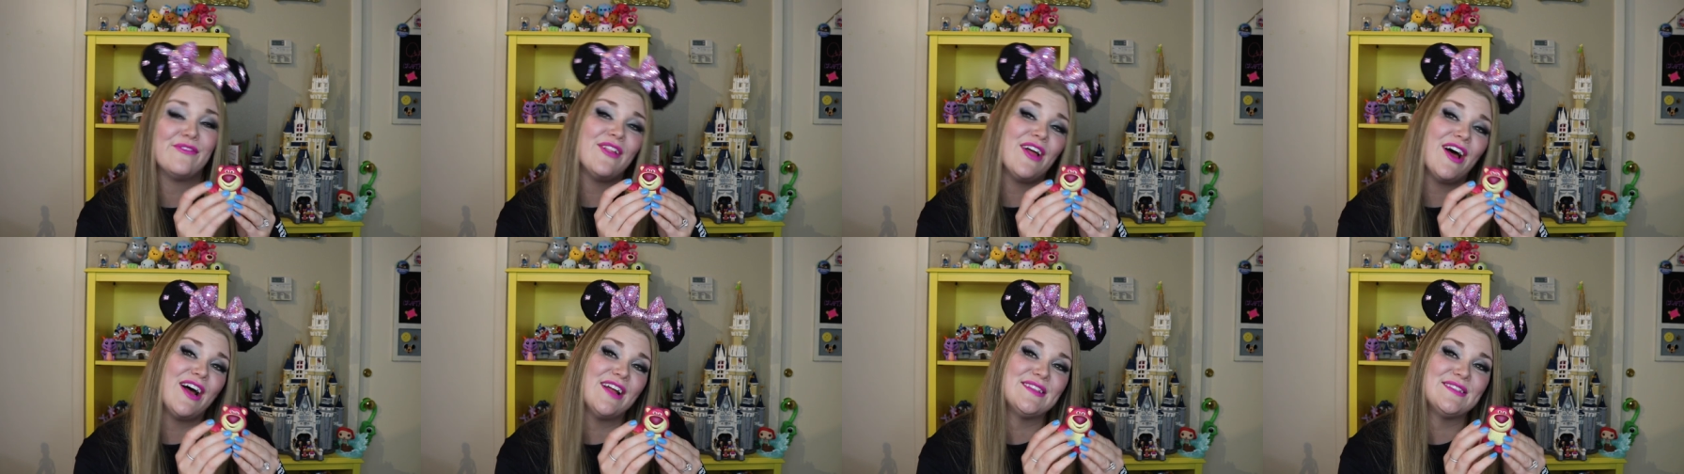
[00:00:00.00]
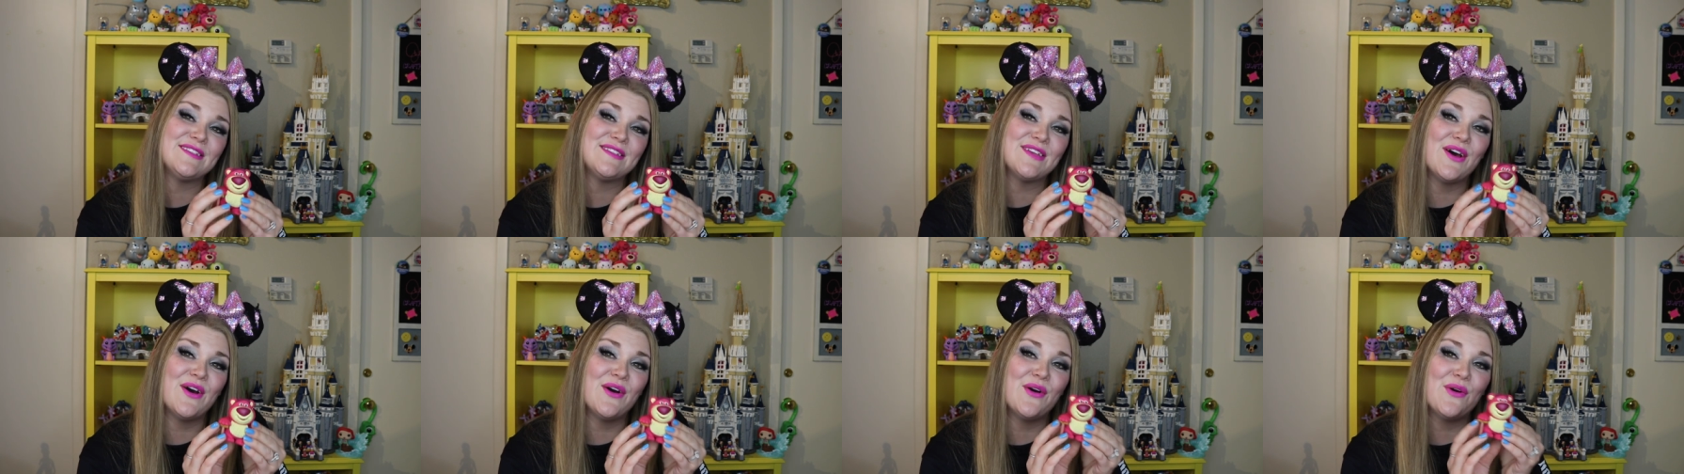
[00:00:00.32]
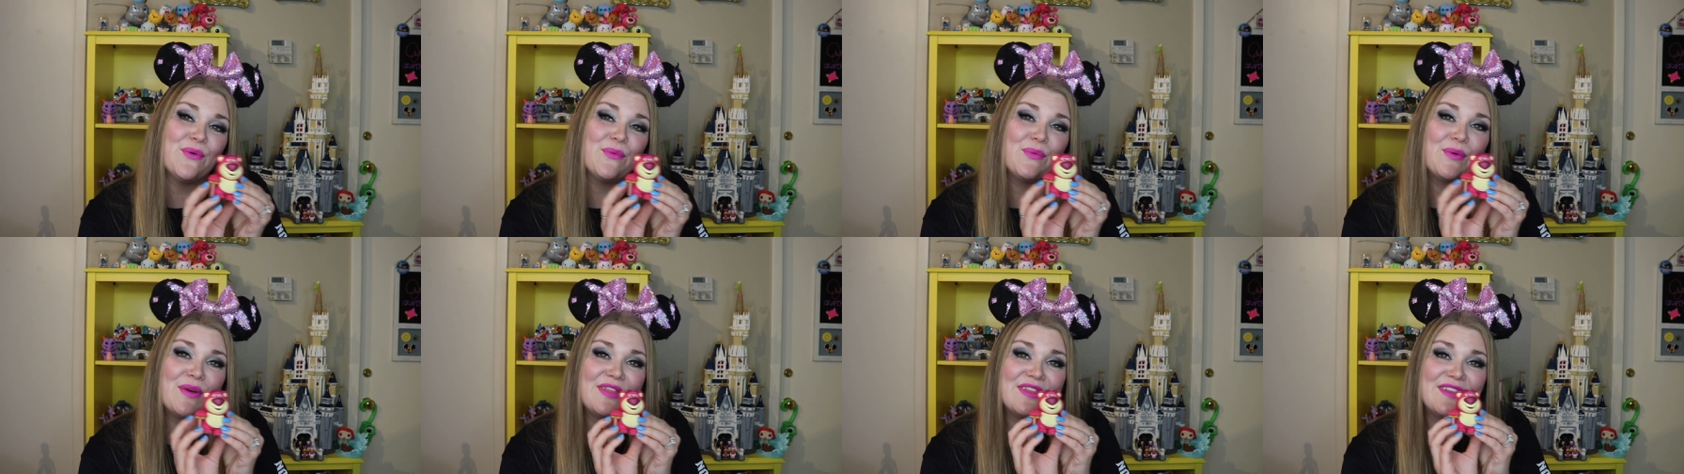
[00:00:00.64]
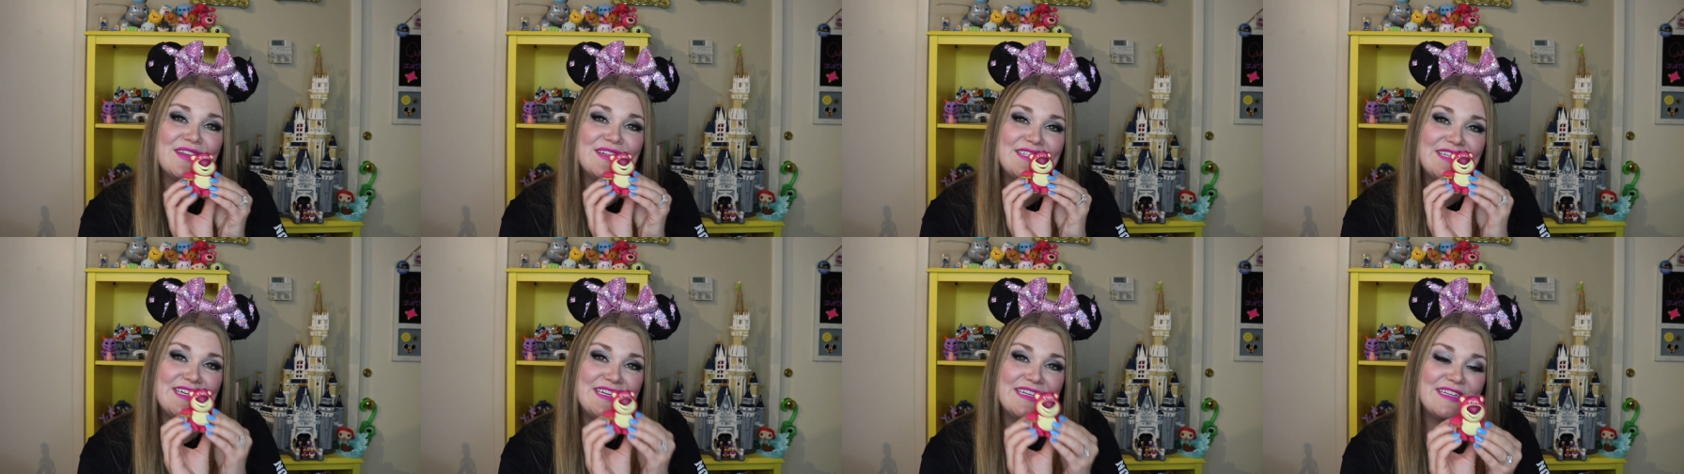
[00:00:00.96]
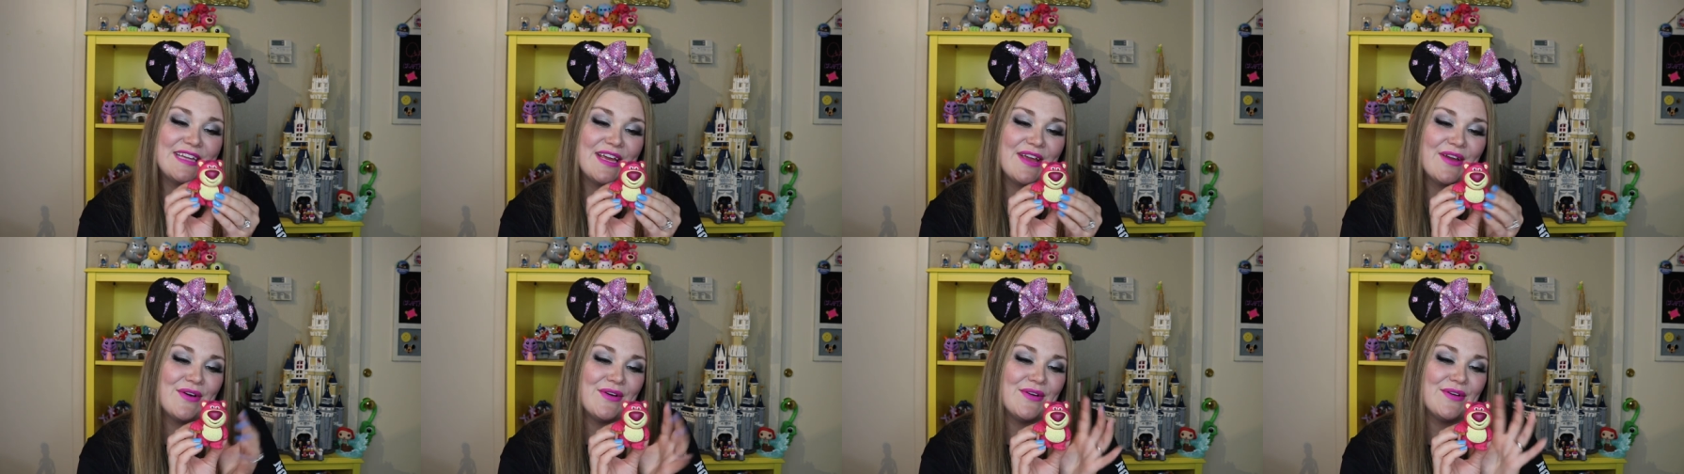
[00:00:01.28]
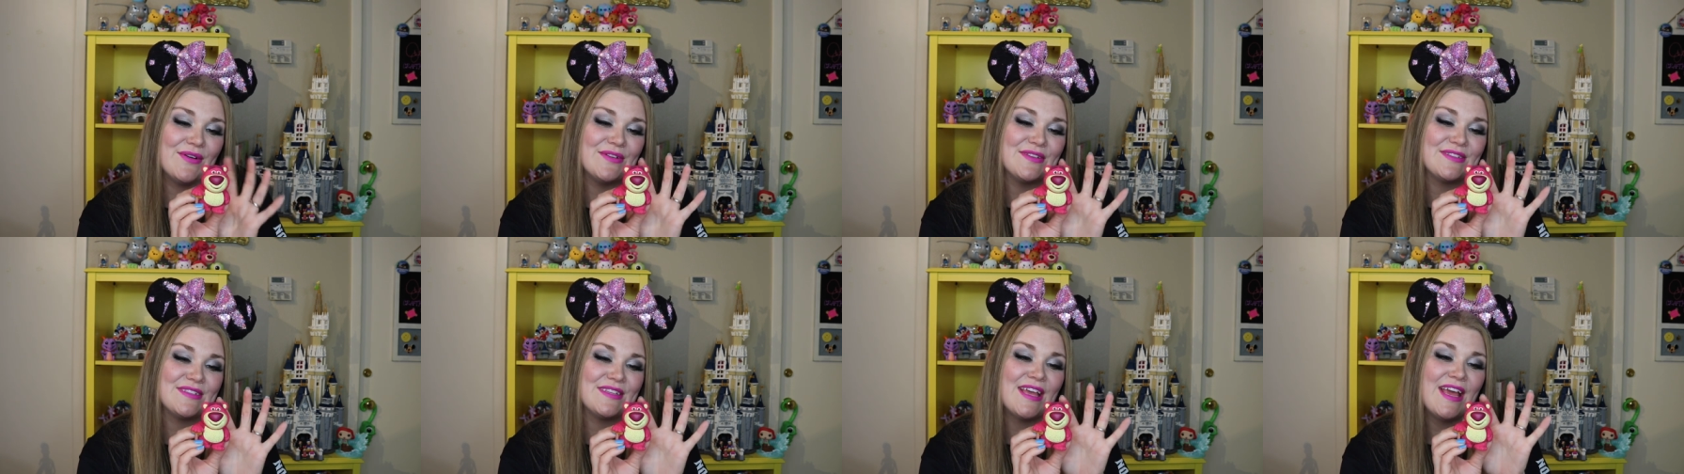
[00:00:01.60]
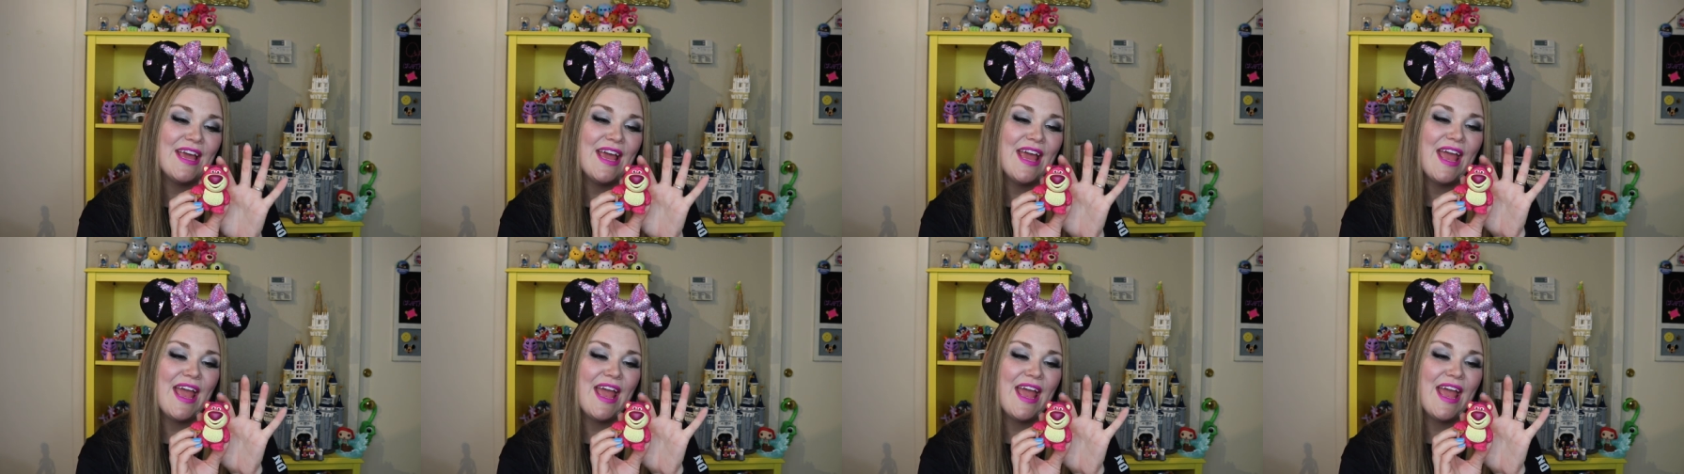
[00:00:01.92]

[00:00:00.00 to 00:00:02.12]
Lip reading: Lotso with the details,